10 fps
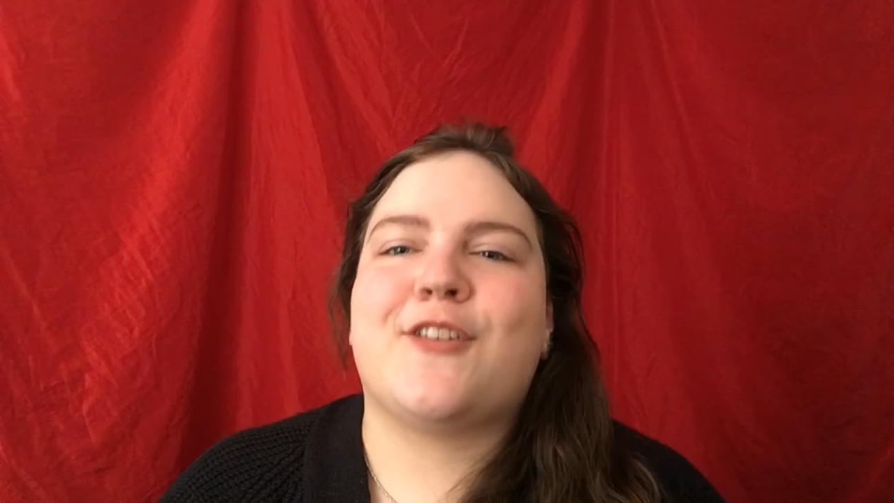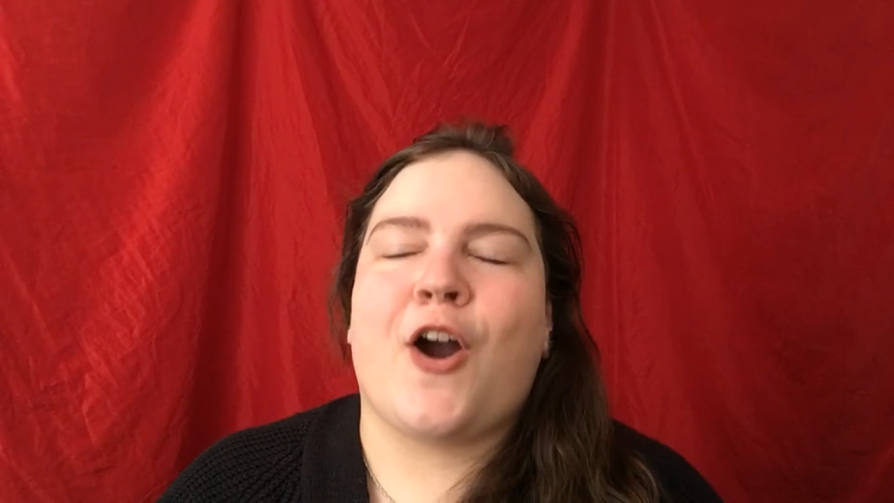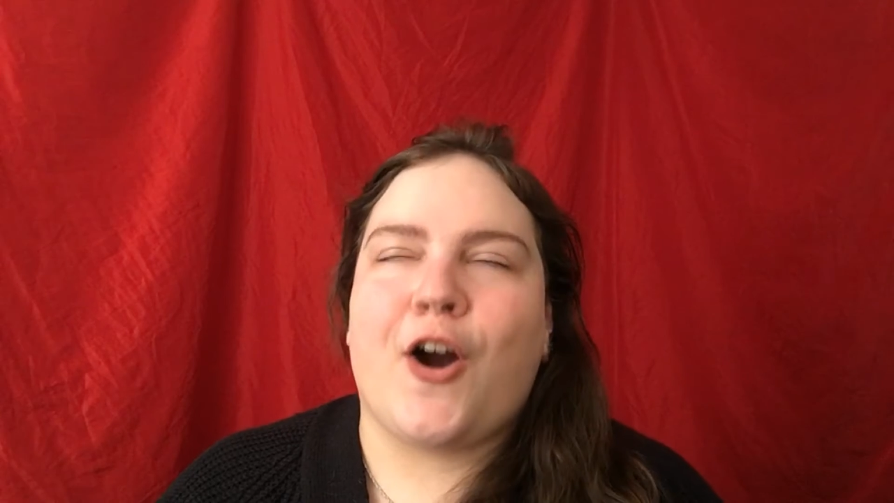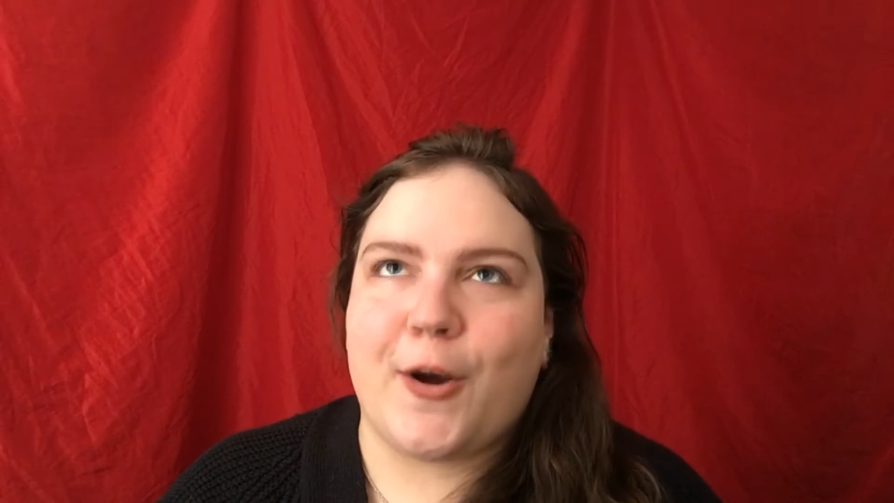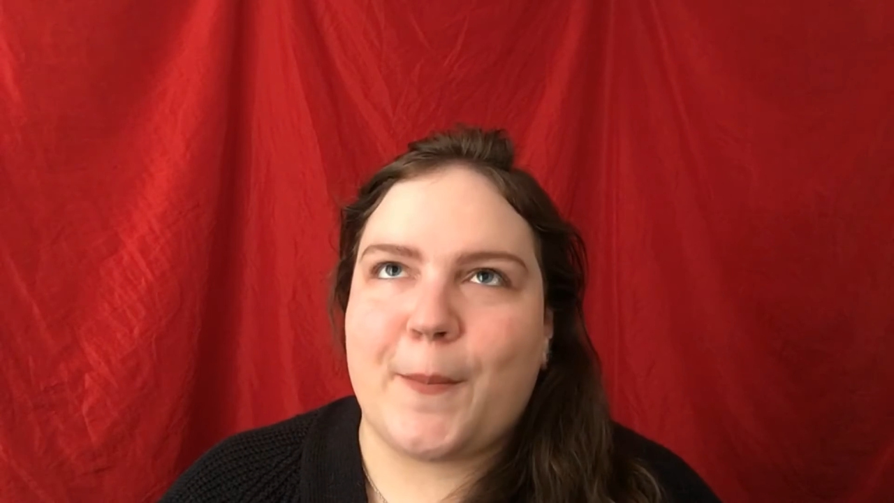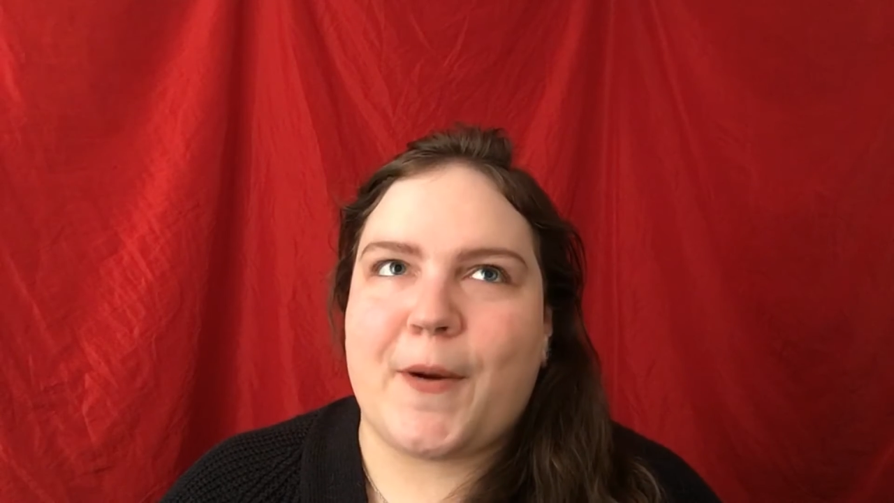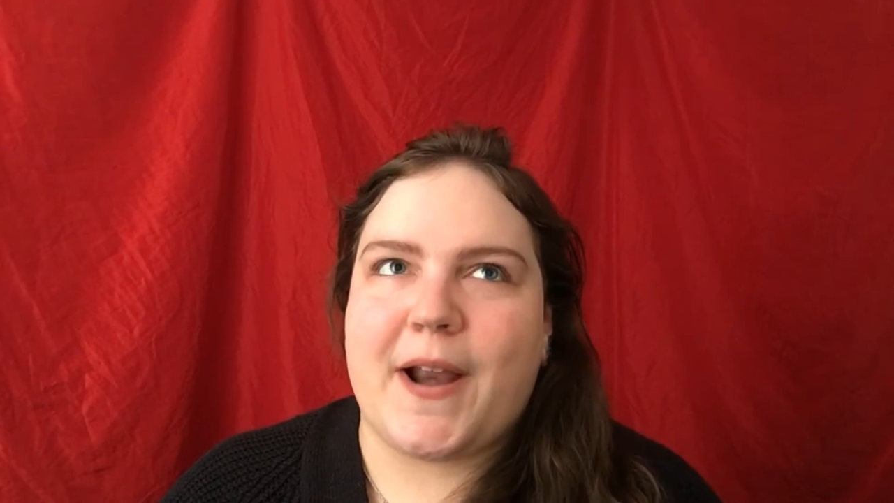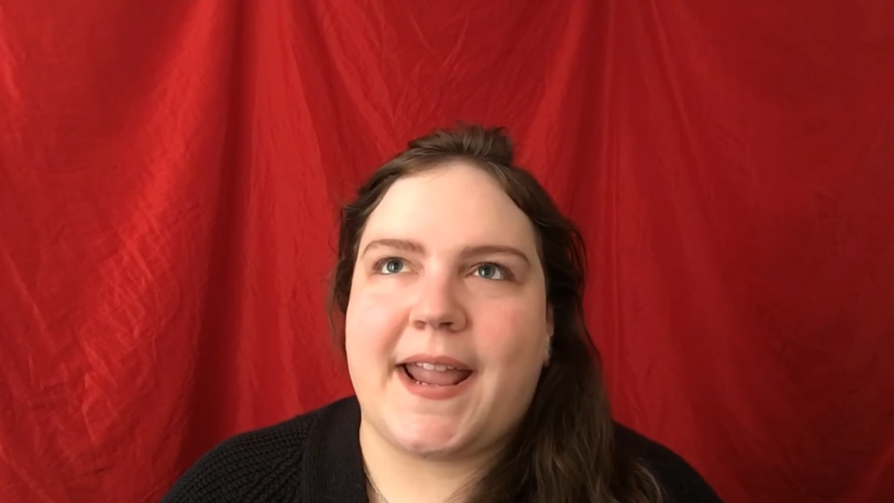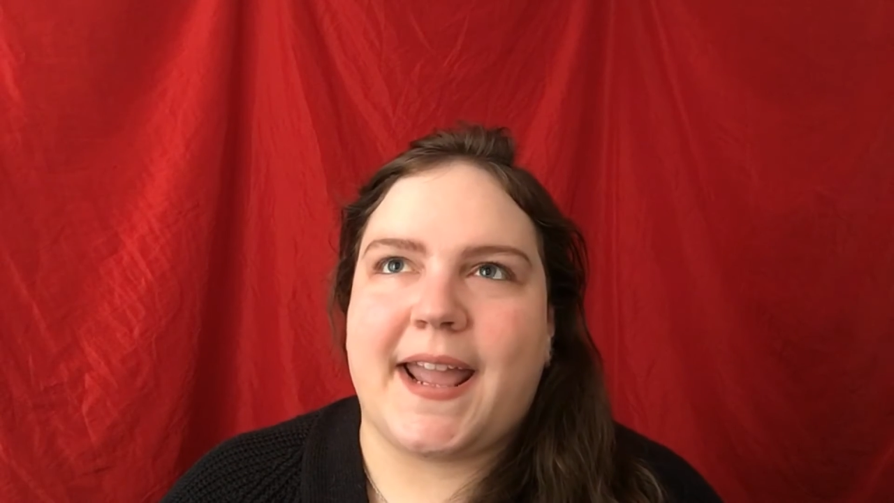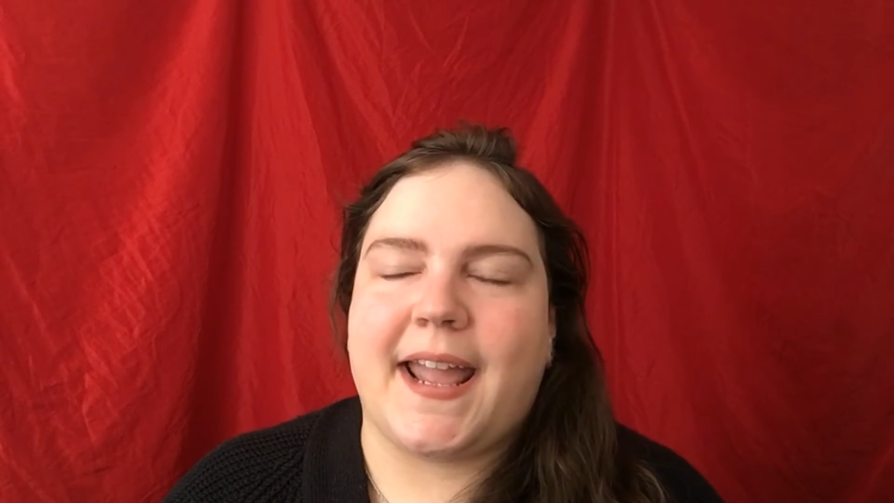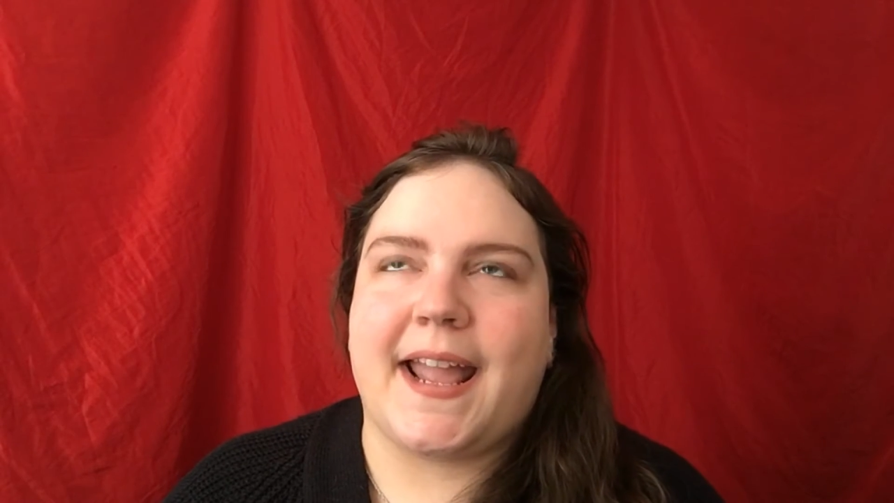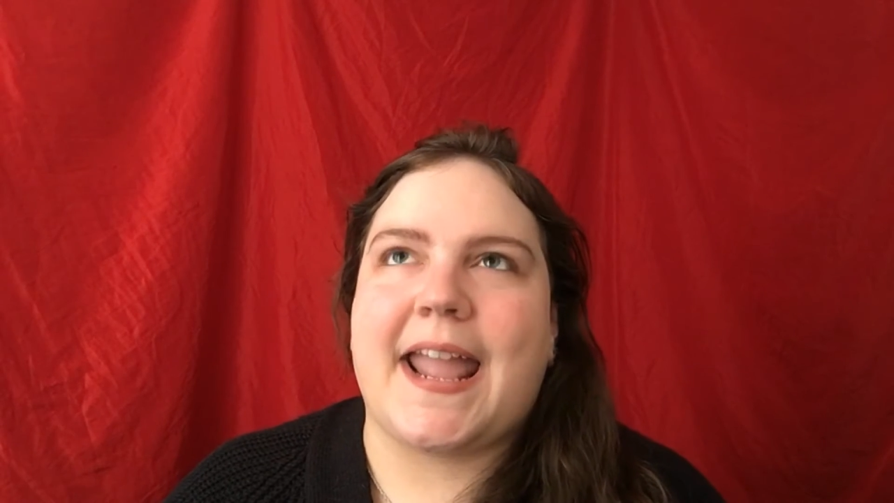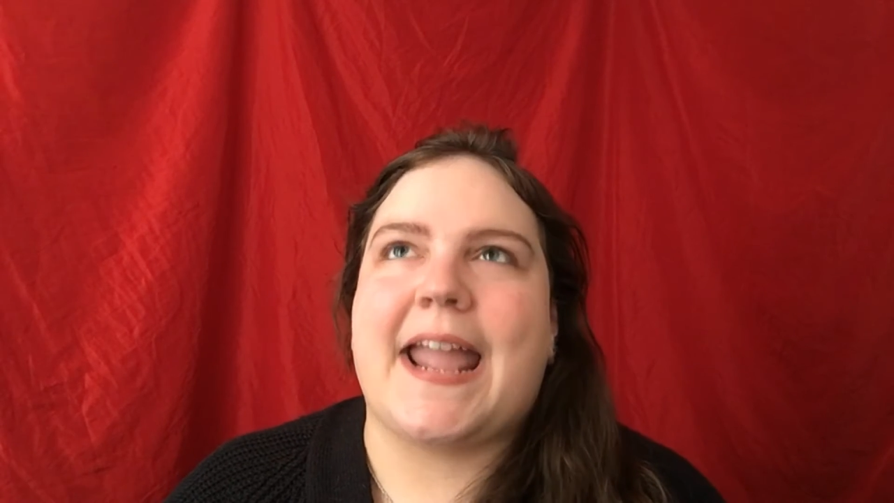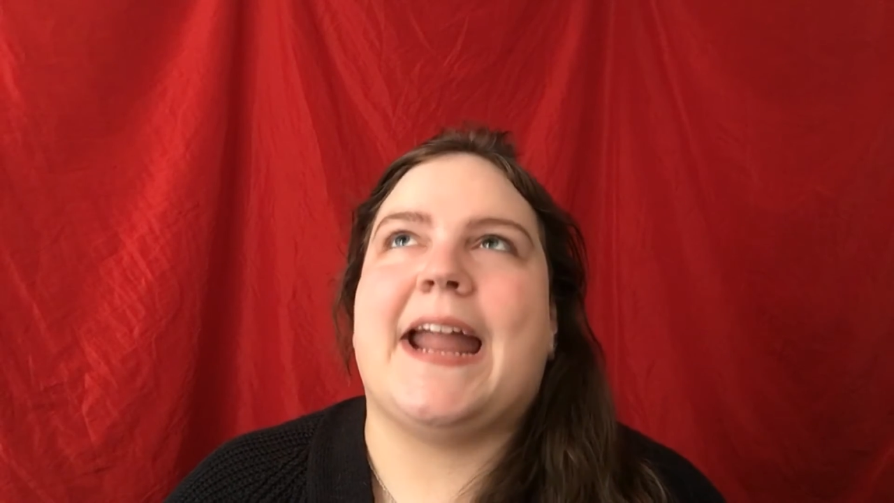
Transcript: is heartbreaking,